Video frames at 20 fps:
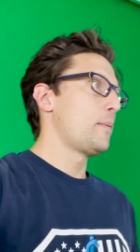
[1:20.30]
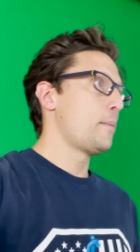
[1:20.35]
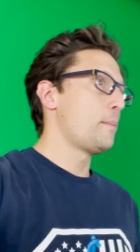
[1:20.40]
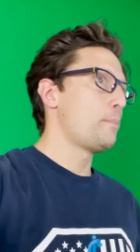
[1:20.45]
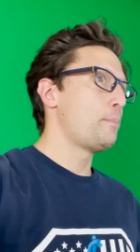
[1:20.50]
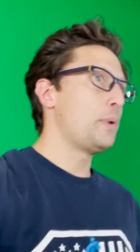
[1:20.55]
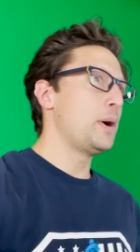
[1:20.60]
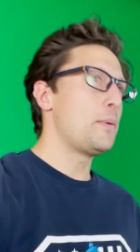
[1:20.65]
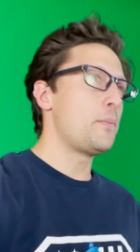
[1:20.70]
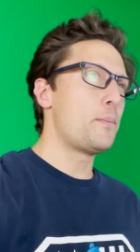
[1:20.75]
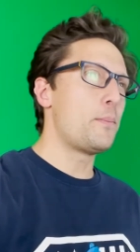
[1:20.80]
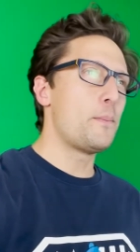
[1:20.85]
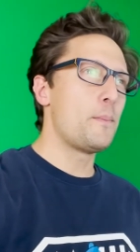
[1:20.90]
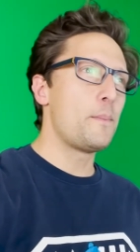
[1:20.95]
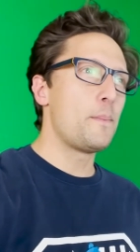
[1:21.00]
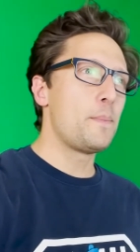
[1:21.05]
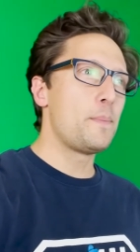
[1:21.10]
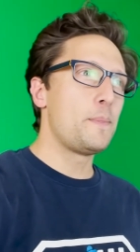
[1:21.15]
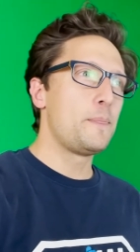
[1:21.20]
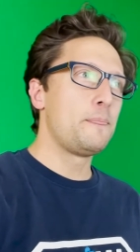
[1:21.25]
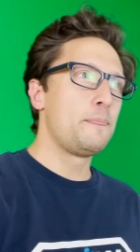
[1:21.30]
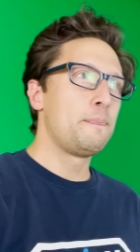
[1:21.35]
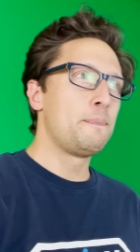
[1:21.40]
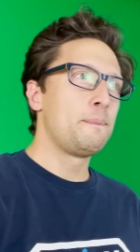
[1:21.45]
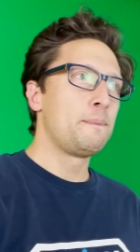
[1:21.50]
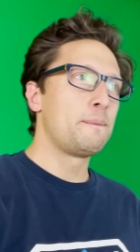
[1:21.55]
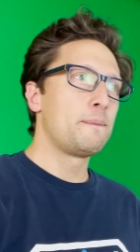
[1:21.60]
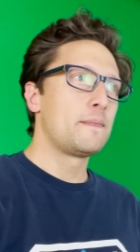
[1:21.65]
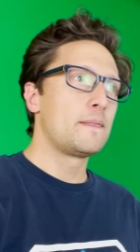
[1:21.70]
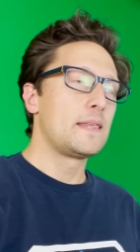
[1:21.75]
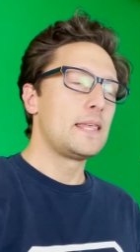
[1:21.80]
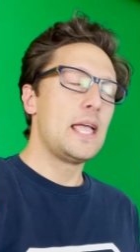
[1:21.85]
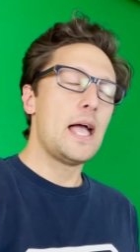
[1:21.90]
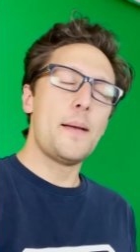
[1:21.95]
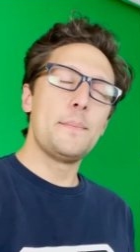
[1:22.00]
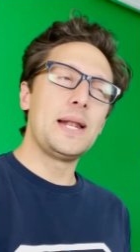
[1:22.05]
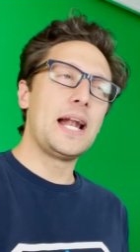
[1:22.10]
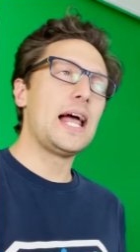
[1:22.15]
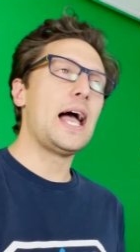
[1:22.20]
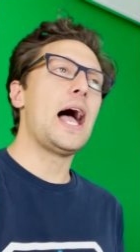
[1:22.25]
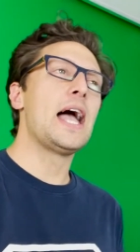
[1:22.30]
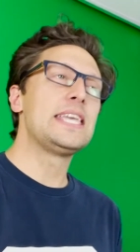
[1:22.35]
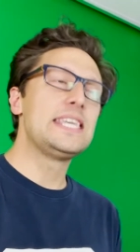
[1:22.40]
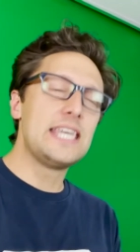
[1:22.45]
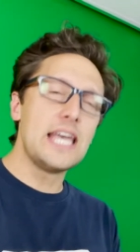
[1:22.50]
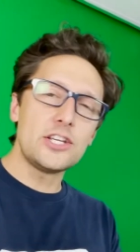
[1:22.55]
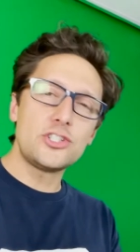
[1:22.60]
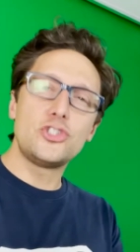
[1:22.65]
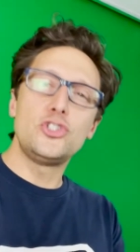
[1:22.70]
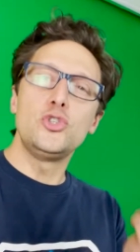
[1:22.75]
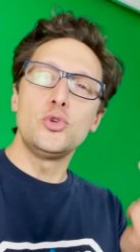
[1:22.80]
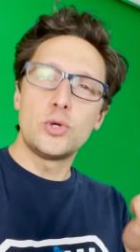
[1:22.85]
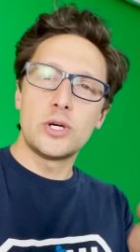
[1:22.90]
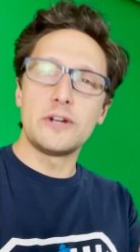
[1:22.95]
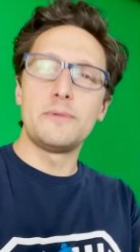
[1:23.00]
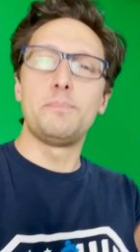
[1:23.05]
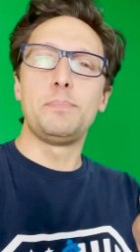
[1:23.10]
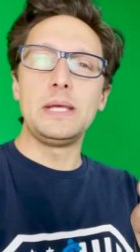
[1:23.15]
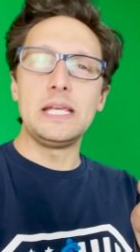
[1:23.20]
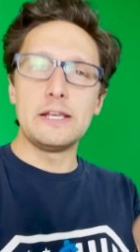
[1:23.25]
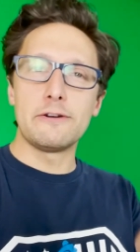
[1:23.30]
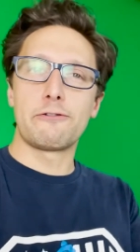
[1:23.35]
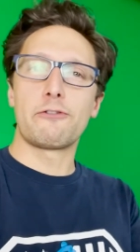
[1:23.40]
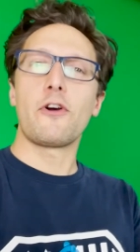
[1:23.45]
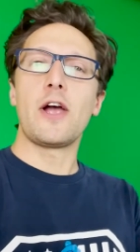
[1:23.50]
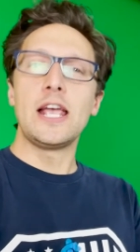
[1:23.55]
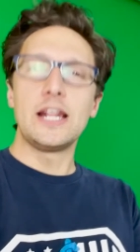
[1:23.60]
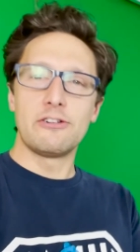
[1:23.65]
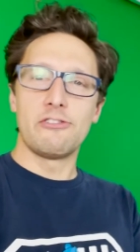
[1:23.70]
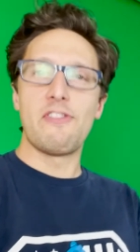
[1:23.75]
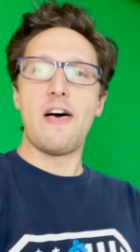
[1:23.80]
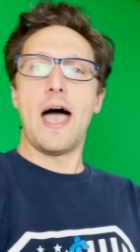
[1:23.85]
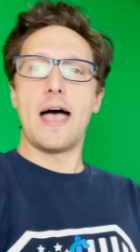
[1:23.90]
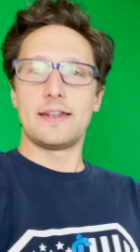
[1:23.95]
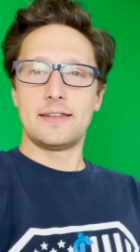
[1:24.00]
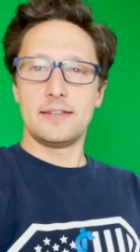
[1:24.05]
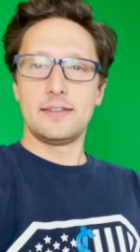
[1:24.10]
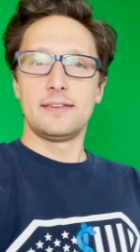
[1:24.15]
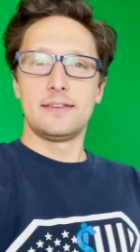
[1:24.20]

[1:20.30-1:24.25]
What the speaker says: But, yeah, I mean, I guess you could be afraid of that.